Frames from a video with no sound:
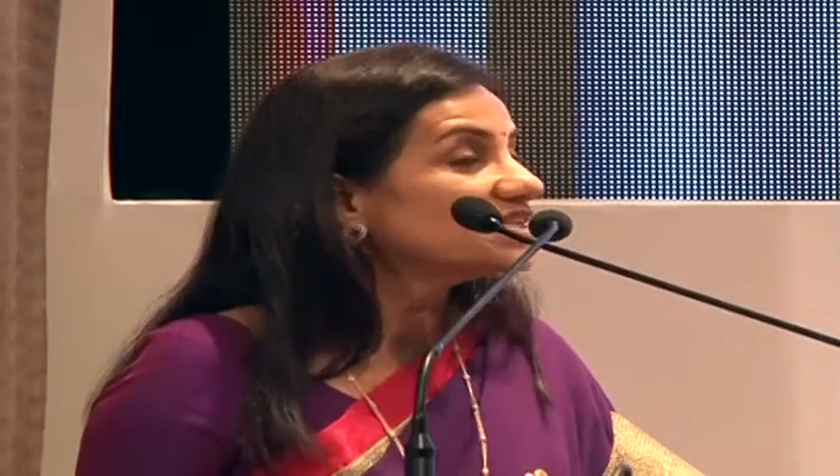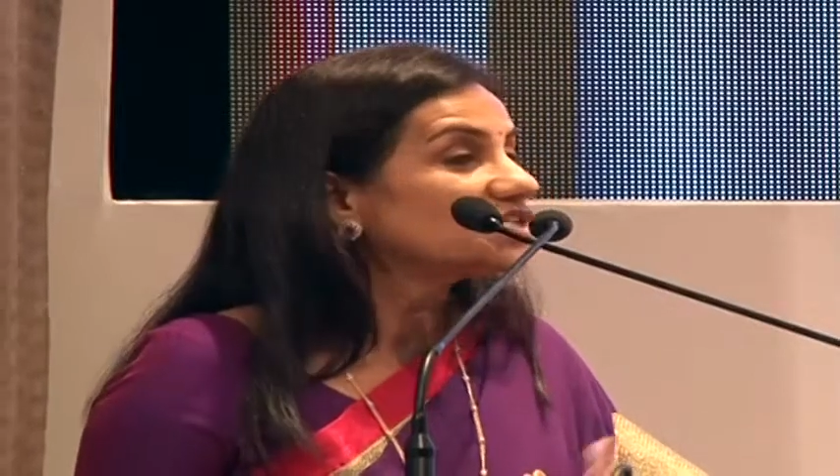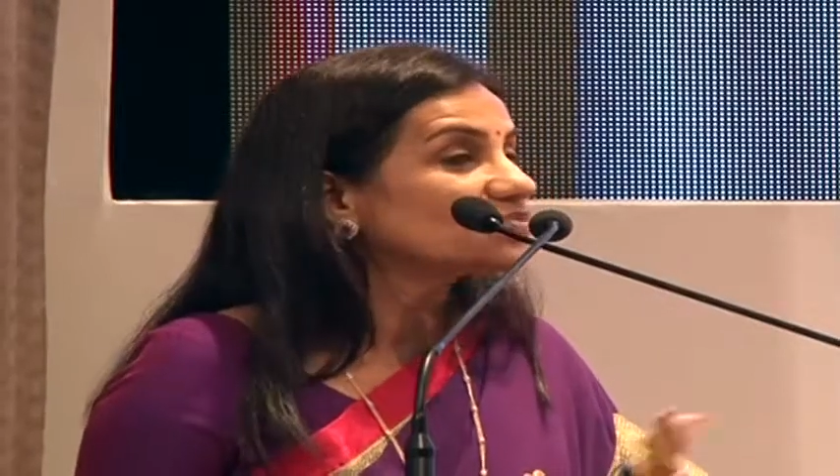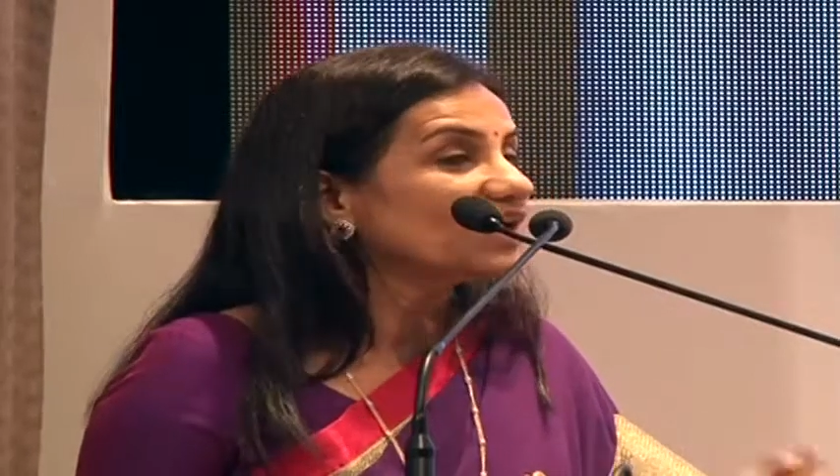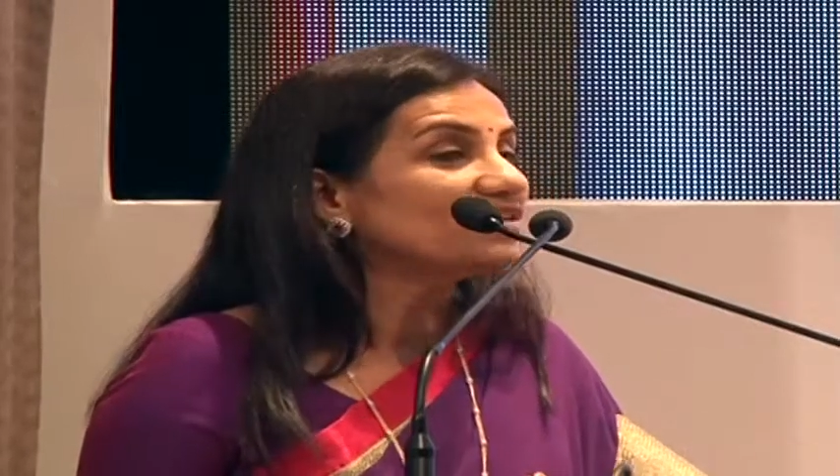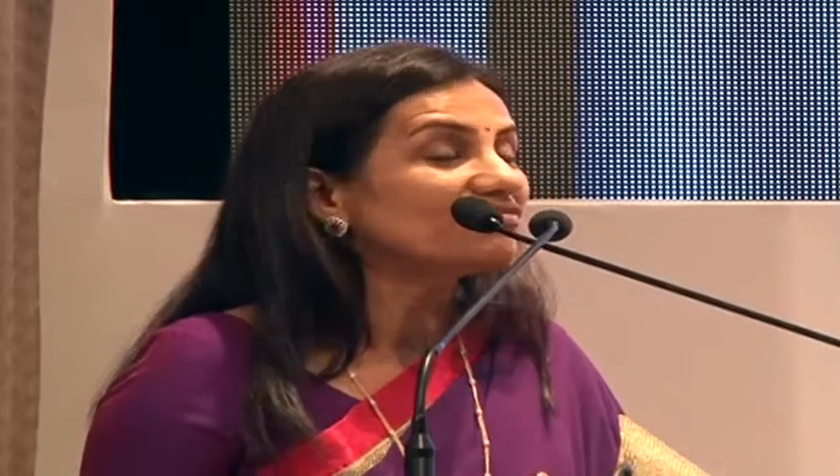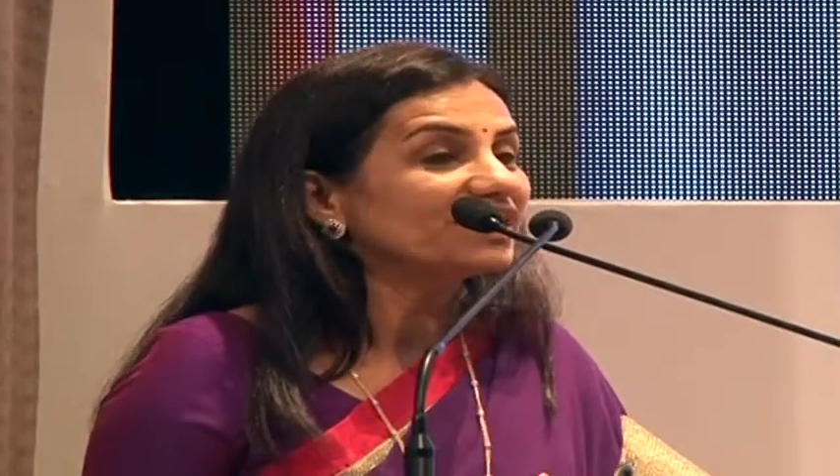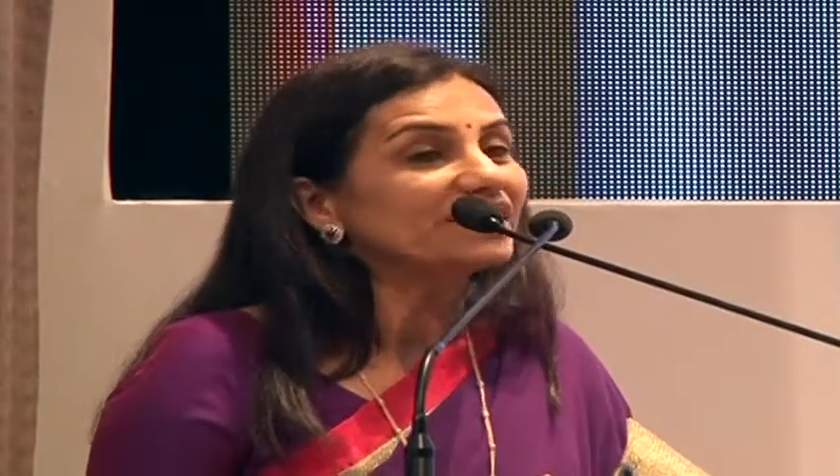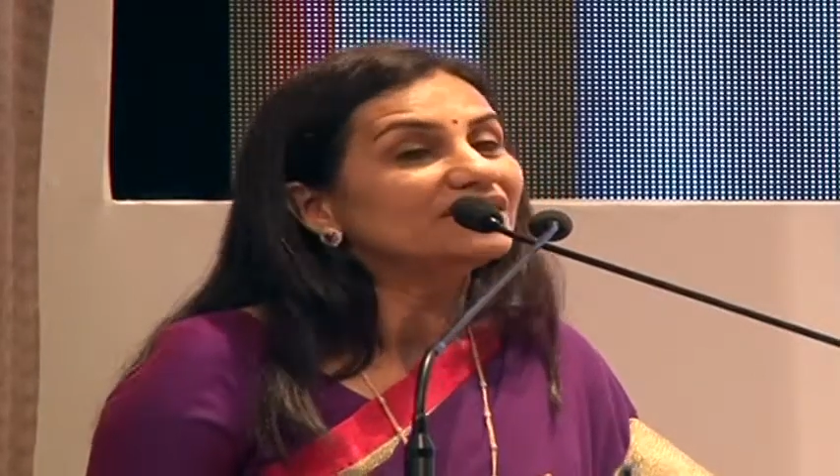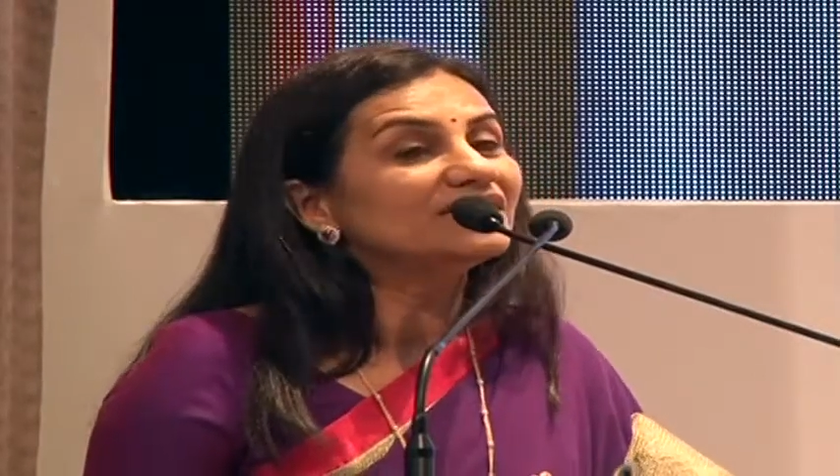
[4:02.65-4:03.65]
is one
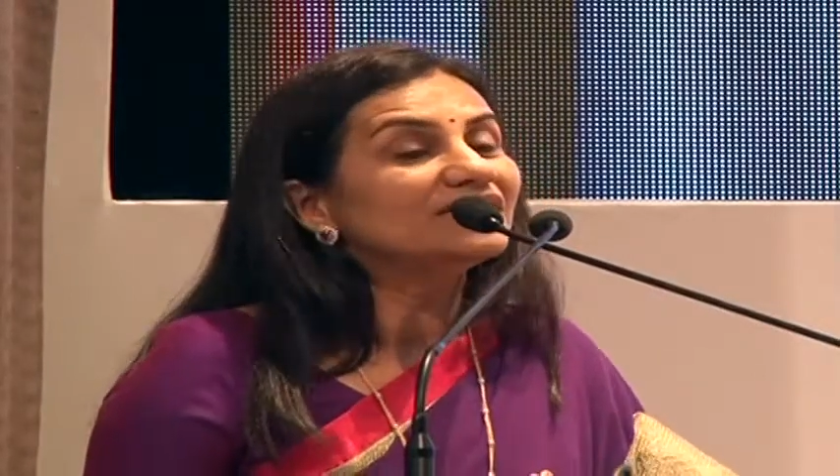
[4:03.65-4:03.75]
way